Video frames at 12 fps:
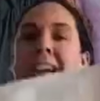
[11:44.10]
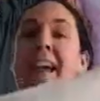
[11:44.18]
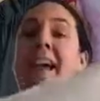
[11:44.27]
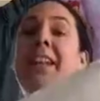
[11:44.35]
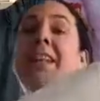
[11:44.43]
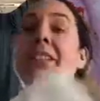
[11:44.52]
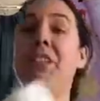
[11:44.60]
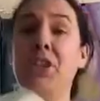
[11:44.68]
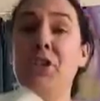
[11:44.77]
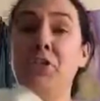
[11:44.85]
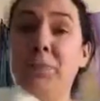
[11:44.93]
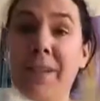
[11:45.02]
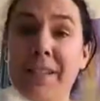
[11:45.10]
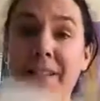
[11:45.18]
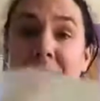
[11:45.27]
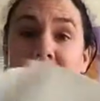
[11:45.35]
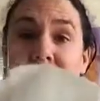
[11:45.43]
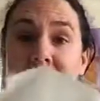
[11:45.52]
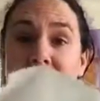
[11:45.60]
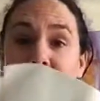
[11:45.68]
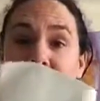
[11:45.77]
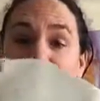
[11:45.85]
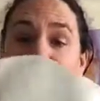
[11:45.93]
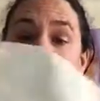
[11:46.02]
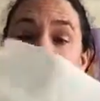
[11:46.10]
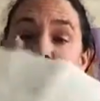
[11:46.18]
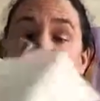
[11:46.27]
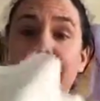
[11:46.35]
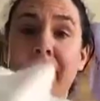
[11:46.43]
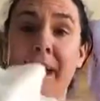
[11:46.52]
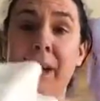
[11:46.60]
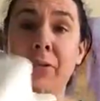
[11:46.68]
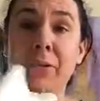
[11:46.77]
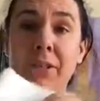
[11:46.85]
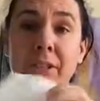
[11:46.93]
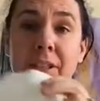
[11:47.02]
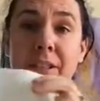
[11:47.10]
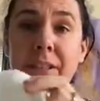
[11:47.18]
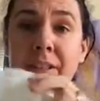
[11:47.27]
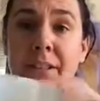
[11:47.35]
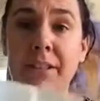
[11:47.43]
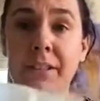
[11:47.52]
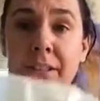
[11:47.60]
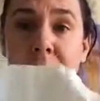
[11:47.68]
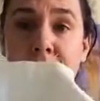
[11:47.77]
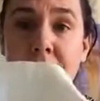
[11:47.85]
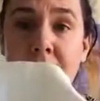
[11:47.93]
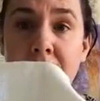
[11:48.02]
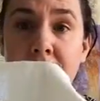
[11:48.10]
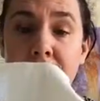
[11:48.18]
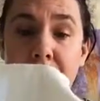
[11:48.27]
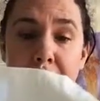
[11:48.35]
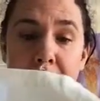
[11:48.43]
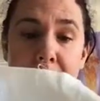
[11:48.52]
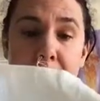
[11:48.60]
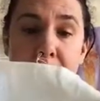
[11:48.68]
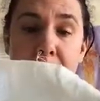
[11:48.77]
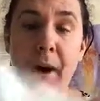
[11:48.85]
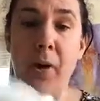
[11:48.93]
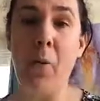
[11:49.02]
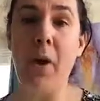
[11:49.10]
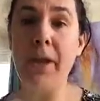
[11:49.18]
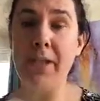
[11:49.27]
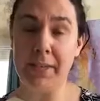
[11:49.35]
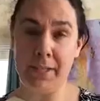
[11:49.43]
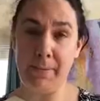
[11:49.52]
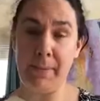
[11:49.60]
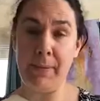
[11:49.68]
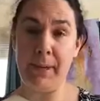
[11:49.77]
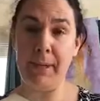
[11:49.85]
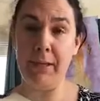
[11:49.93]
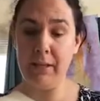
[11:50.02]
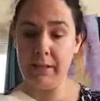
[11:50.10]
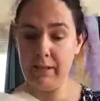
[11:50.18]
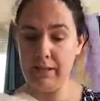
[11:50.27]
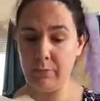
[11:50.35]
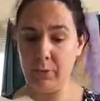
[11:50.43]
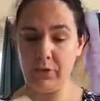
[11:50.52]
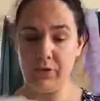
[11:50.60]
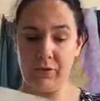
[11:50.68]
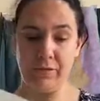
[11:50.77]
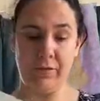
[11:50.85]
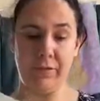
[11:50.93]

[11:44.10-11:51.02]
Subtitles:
And it's a huge piece. This is done on 18 count. I wanted it to be big, which,